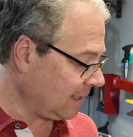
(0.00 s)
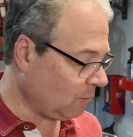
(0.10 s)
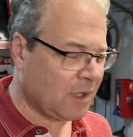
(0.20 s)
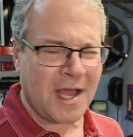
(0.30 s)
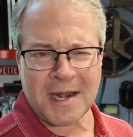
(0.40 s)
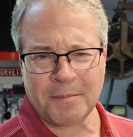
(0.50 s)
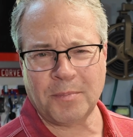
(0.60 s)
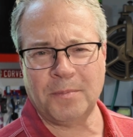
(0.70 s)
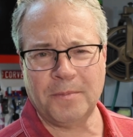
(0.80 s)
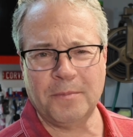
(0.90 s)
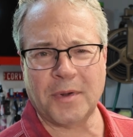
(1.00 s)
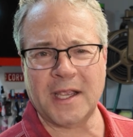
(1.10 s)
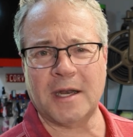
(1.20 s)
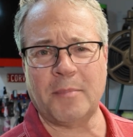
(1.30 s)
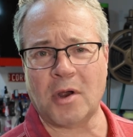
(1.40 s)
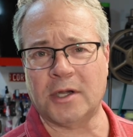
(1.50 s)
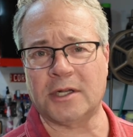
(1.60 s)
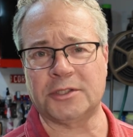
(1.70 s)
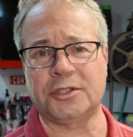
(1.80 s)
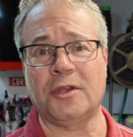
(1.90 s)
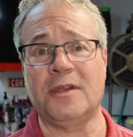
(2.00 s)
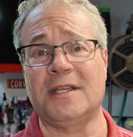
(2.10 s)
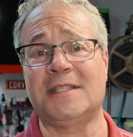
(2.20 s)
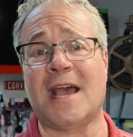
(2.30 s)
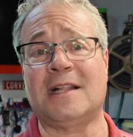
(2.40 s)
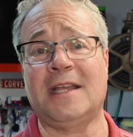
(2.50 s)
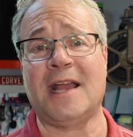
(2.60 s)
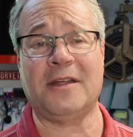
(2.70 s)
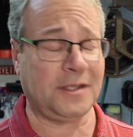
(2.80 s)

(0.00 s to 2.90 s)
and we'll kind of break it apart, and I'll show you exactly how